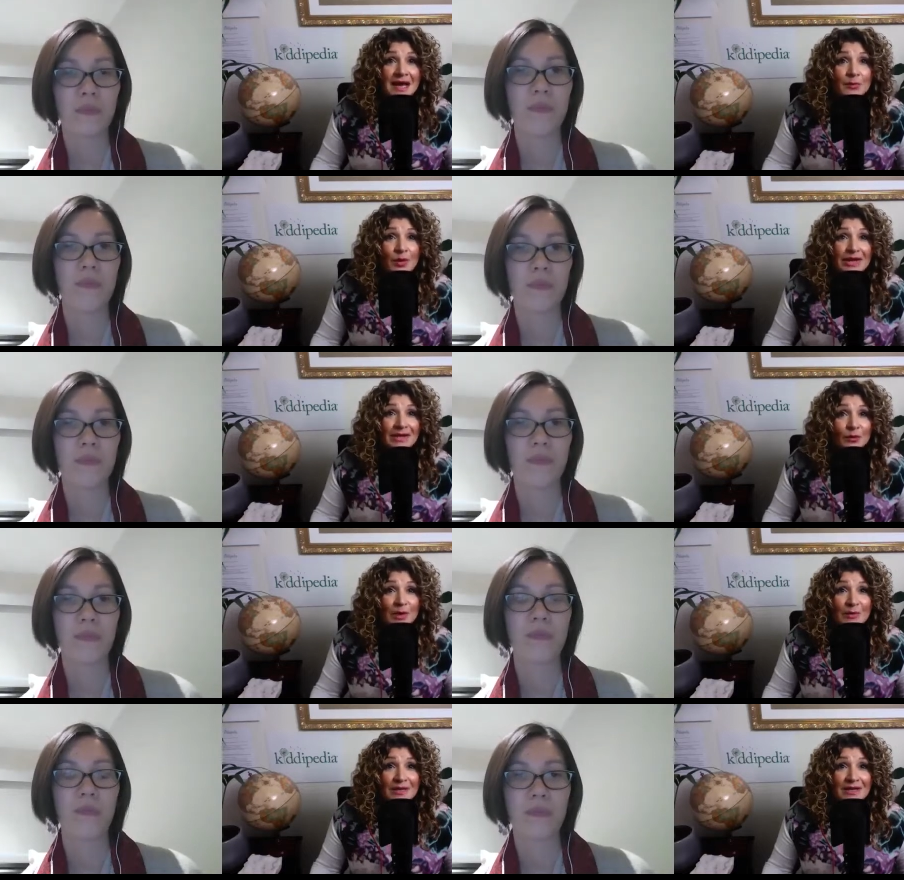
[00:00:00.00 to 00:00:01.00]
Speaker 1: pregnant
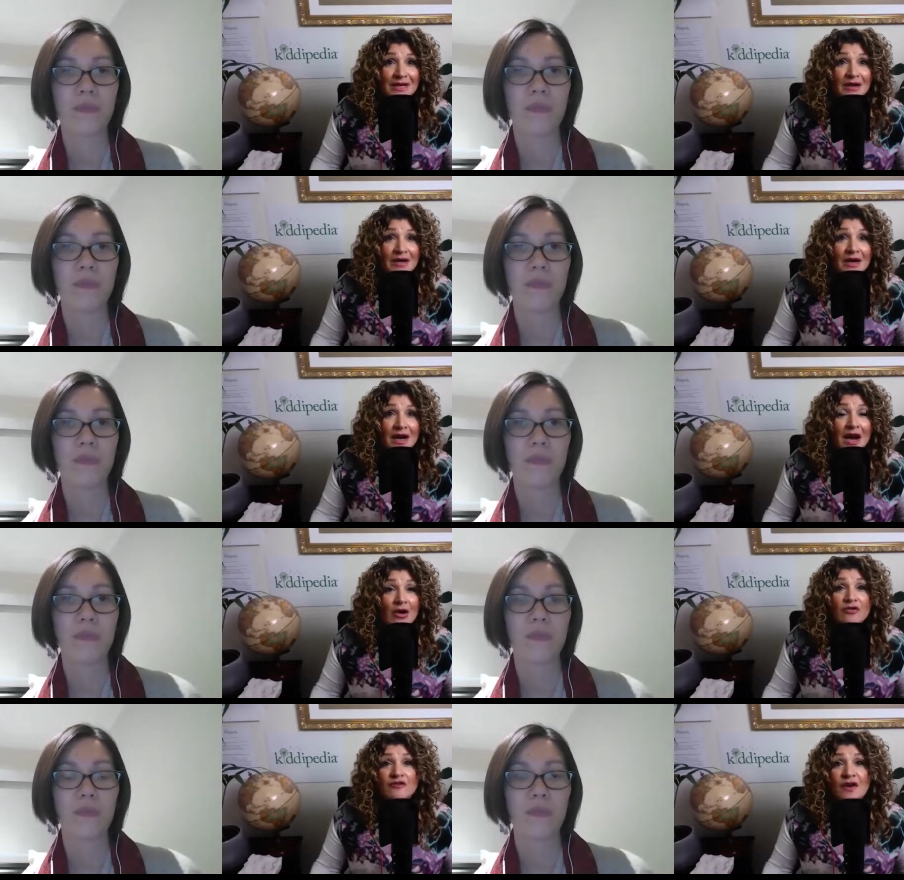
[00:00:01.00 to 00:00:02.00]
women are, uh,
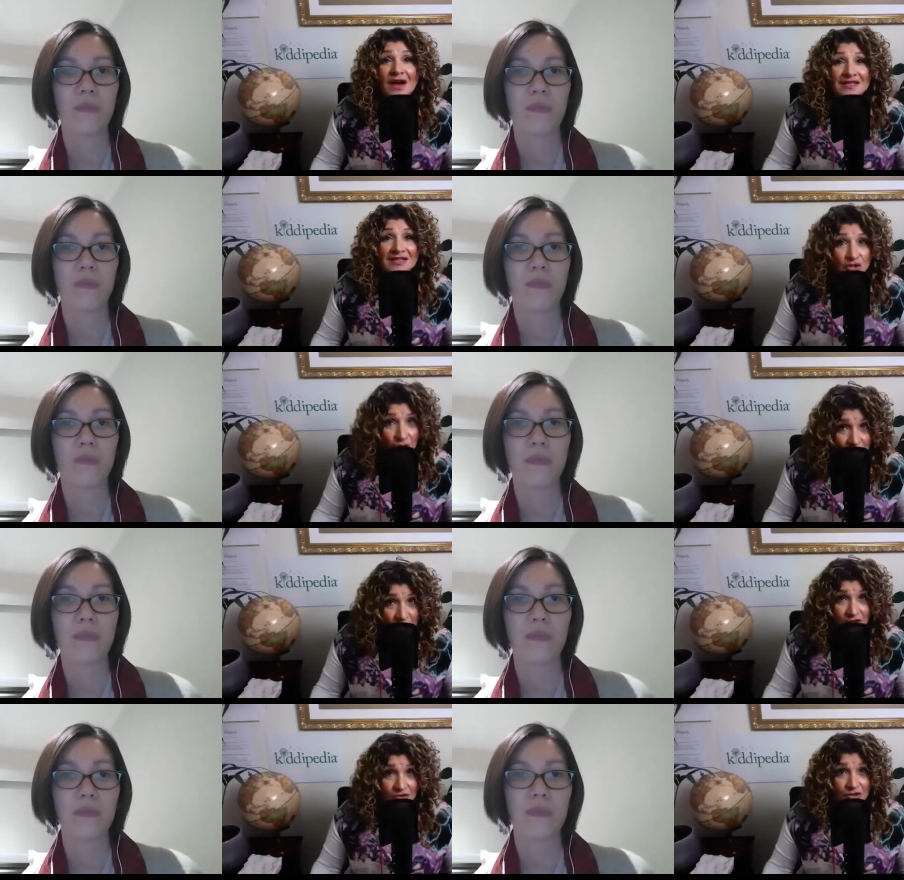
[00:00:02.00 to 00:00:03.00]
are advised not
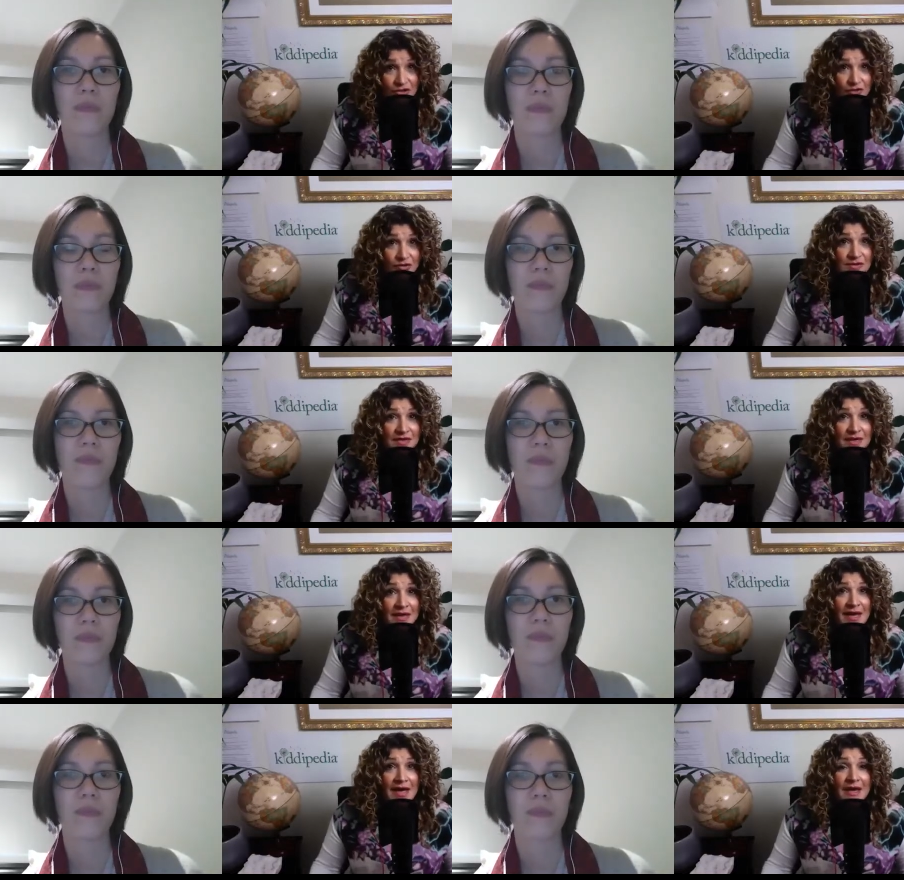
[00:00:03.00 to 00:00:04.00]
to use.
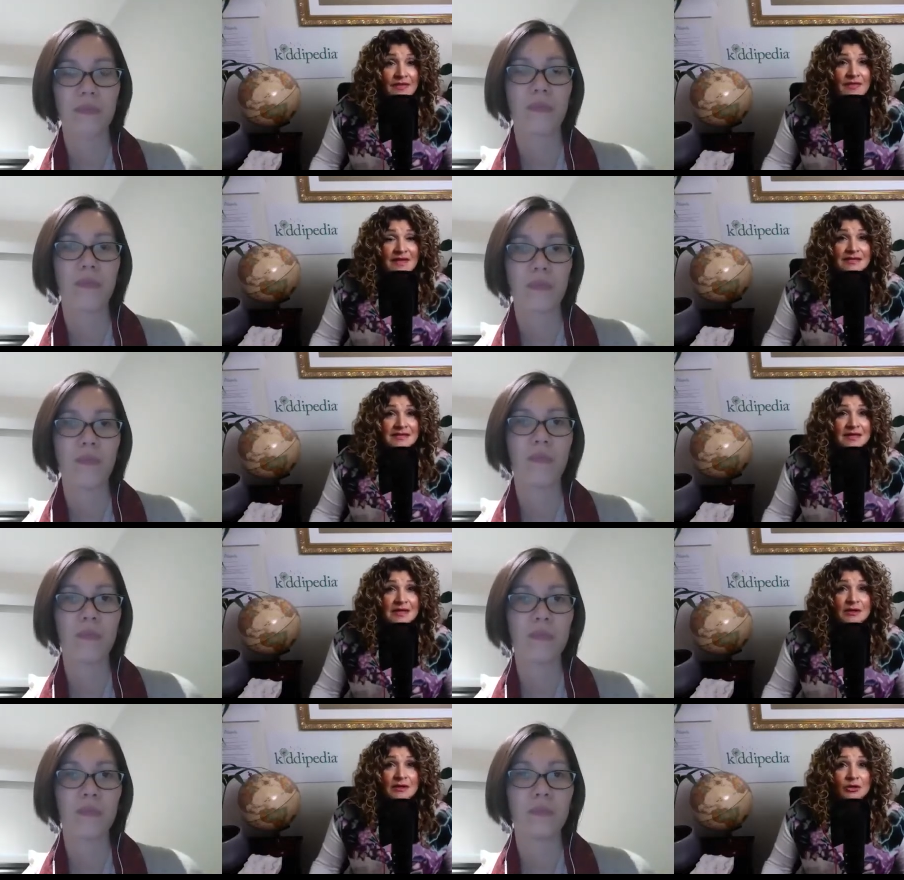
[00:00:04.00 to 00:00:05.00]
And these
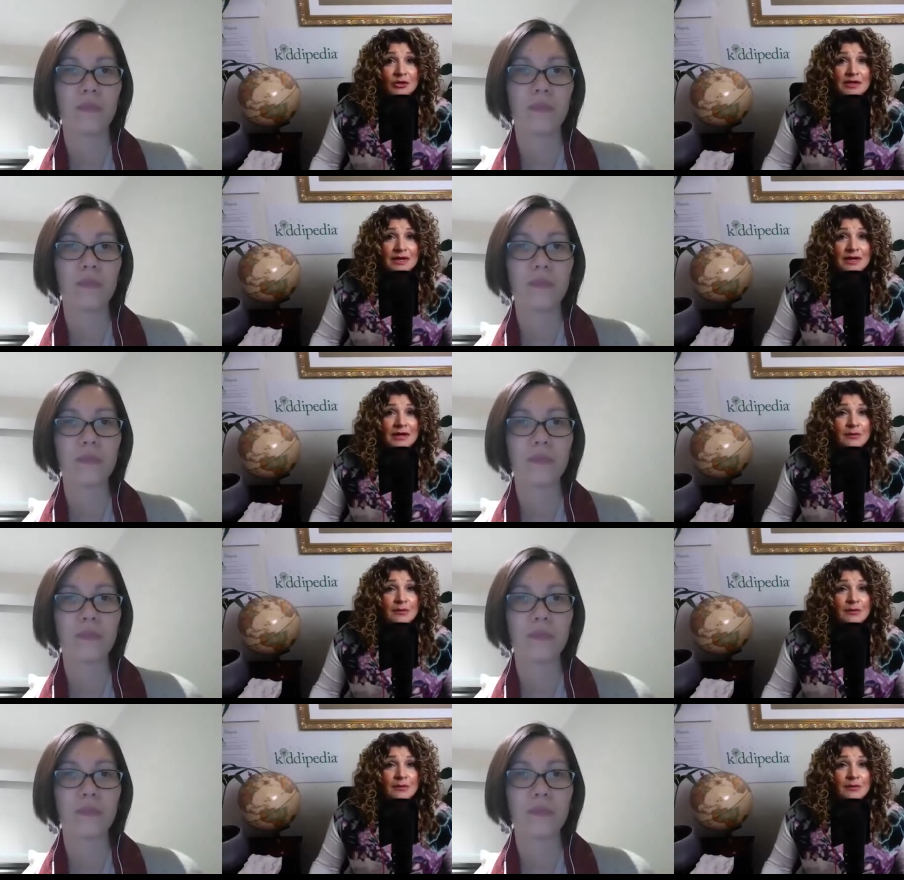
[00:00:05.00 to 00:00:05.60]
include, uh,